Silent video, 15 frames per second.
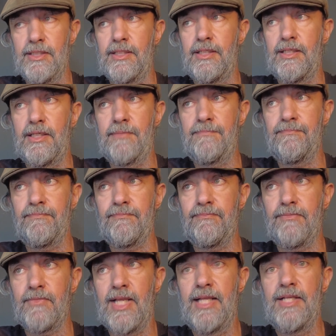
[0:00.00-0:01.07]

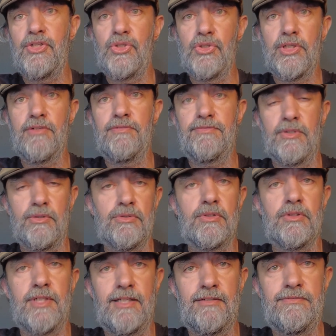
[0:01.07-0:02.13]
And you can
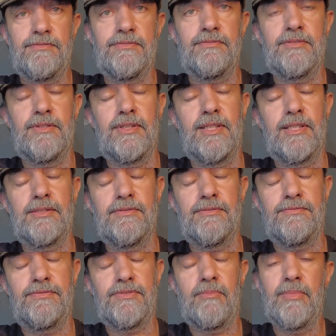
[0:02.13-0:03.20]
photograph
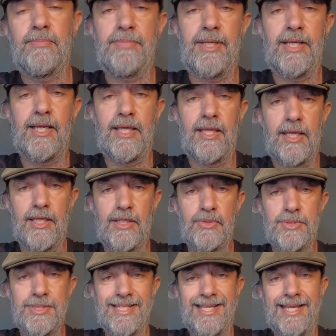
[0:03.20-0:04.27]
Fomapan
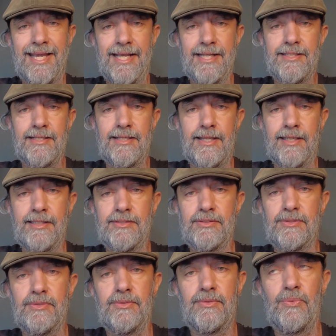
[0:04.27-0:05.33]
100 at
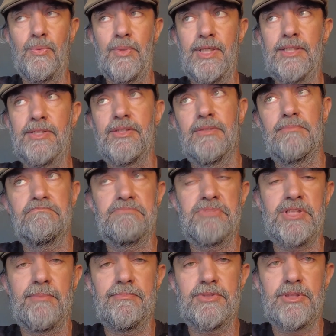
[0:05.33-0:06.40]
night with
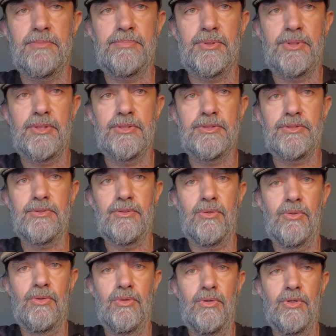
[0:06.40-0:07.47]
some support,
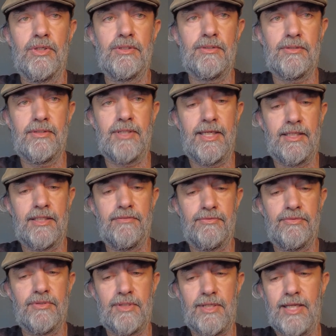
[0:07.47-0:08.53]
or like
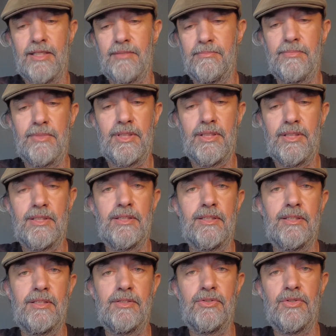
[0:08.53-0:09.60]
if you're like me,
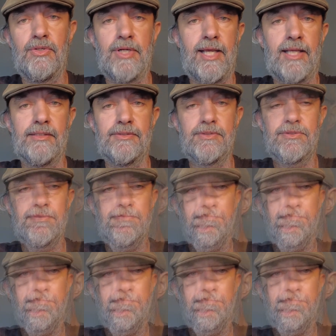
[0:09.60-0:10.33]
in your hands.